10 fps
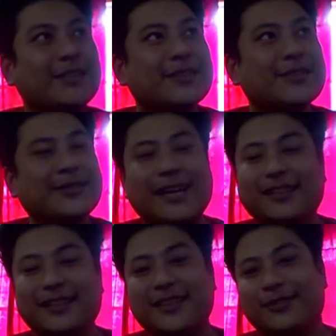So
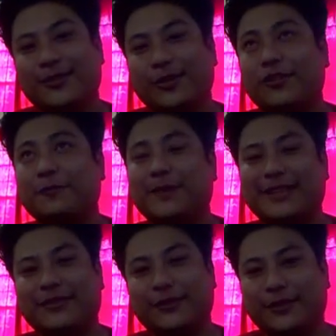that cleared a lot of
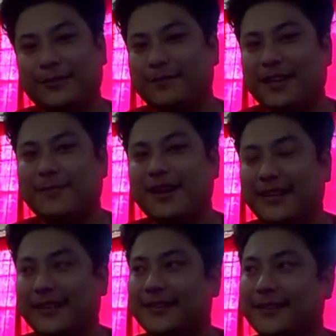base for
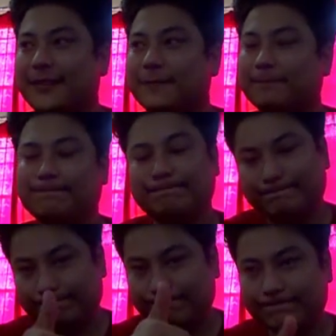mathematics.
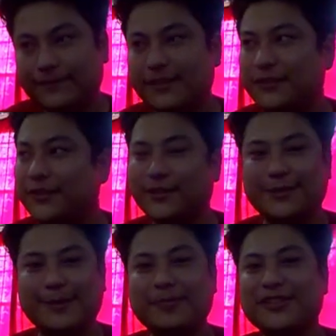Cheers
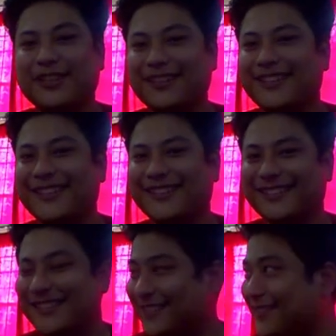to Ma'am Chiringla and her
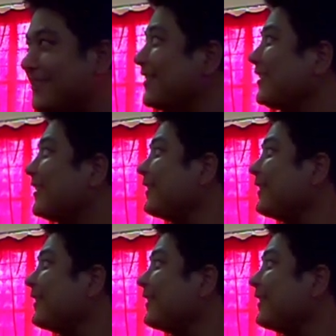classes.